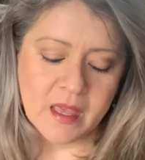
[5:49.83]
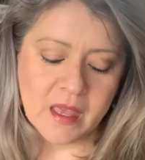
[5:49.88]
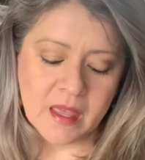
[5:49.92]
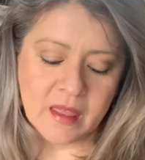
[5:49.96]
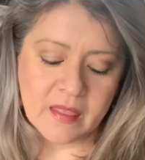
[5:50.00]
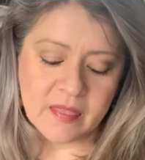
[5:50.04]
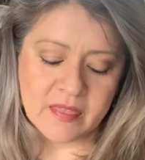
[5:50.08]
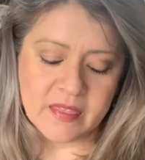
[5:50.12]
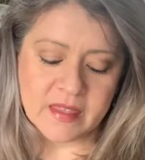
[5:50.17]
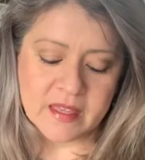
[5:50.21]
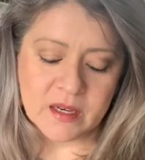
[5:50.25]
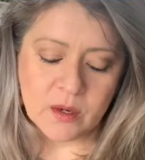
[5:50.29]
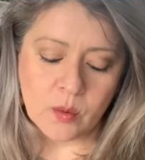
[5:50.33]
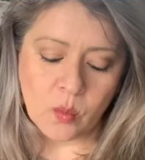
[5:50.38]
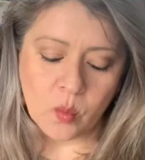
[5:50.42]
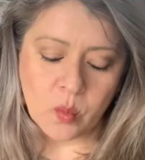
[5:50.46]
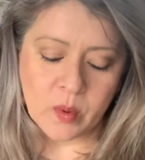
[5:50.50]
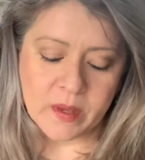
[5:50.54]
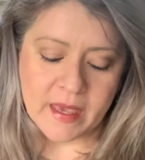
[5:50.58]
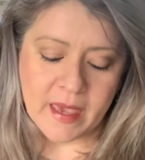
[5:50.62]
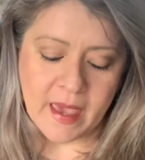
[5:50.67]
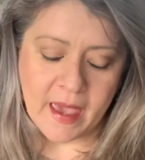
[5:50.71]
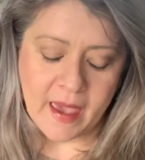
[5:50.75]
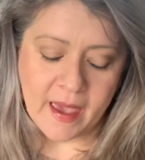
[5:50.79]
Then
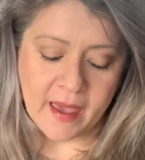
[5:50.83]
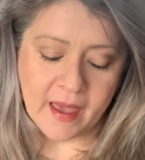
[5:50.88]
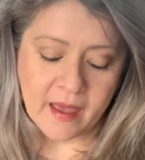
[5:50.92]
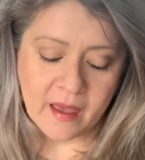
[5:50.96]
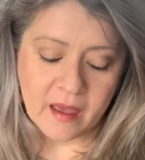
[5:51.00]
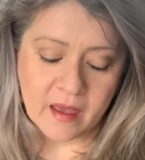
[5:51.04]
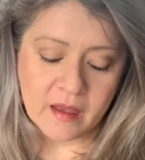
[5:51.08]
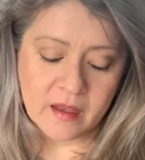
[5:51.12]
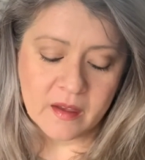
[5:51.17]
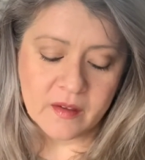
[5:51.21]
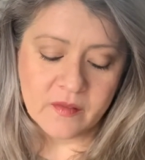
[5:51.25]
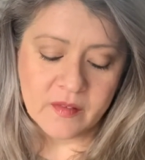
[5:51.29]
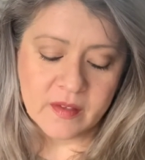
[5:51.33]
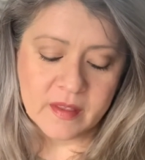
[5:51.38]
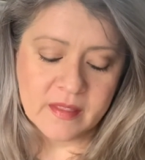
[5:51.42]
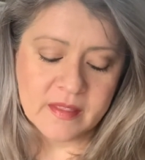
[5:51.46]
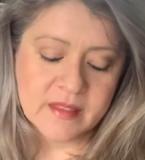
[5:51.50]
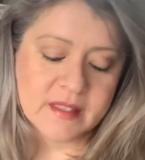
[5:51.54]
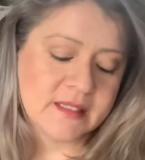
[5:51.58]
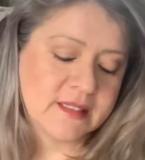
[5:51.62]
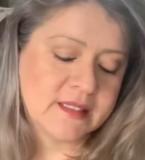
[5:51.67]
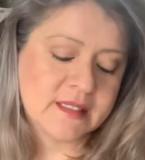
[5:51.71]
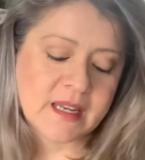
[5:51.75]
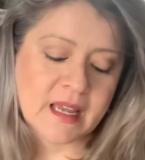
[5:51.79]
we have
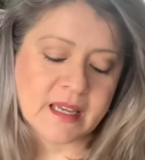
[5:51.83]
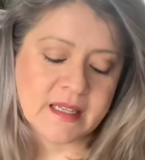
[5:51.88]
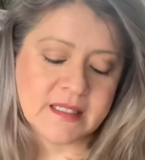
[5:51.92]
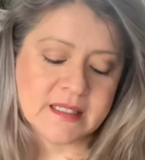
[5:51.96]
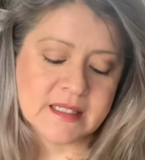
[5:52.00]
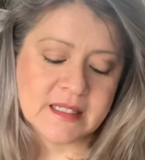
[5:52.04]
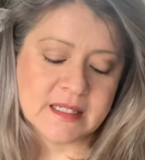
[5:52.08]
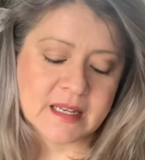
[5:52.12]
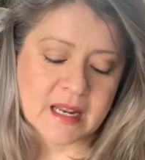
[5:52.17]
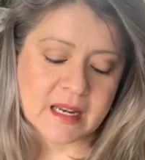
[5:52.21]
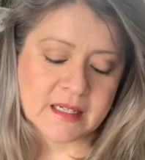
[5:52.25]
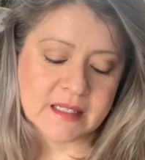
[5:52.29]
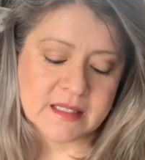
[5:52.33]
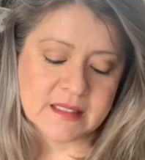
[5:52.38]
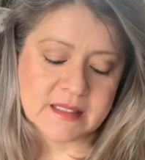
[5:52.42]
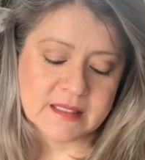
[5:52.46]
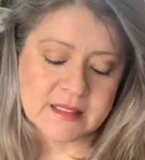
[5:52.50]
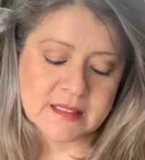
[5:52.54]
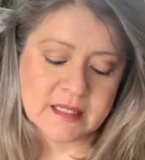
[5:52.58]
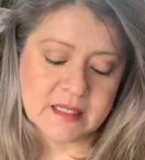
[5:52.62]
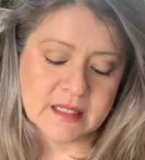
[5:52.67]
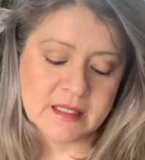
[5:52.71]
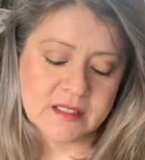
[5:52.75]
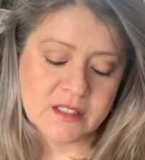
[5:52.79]
this
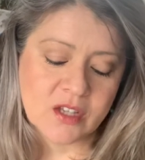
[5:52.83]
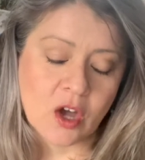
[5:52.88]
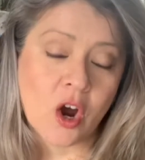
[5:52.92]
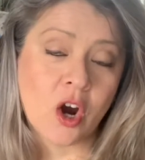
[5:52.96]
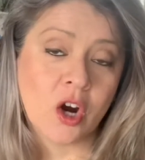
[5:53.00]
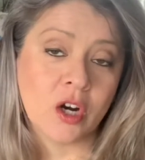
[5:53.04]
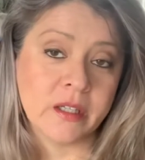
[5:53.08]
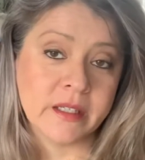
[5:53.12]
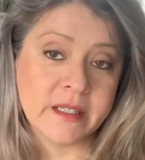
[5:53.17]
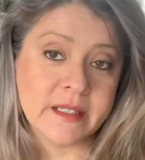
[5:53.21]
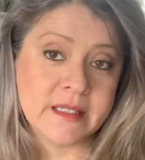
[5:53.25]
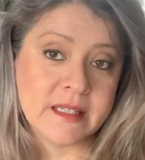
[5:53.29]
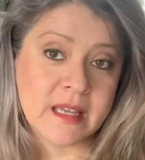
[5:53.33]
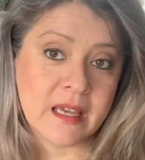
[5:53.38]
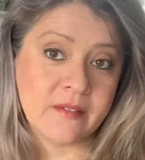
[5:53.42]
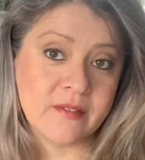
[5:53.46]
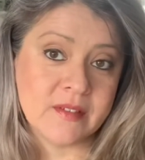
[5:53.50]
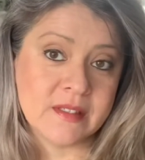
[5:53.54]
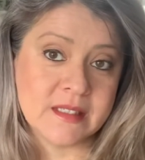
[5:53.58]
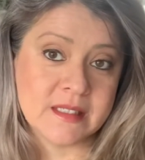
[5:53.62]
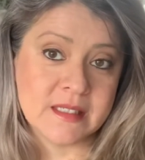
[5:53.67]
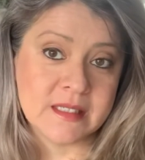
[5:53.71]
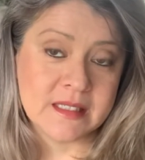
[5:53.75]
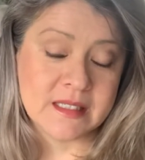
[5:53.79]
1996
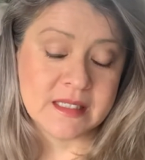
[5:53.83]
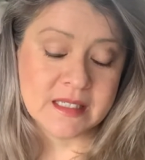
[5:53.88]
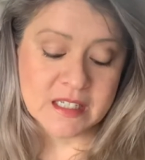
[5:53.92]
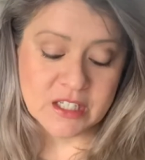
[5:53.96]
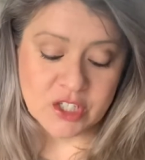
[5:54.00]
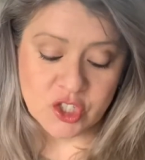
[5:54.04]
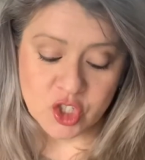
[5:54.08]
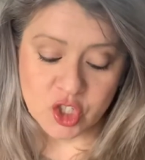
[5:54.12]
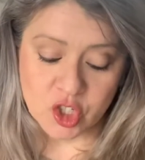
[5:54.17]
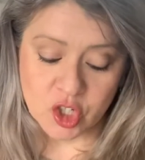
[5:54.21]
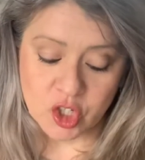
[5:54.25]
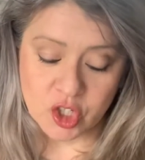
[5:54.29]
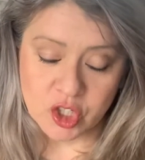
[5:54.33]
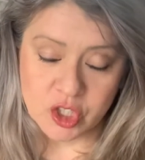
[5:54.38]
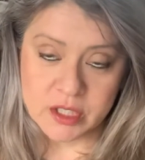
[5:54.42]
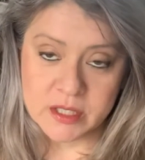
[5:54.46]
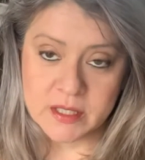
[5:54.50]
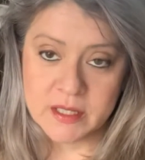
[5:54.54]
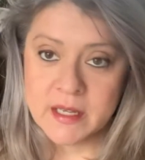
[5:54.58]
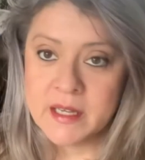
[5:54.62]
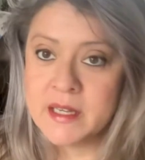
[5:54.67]
Harley-Davidson T-Shirt.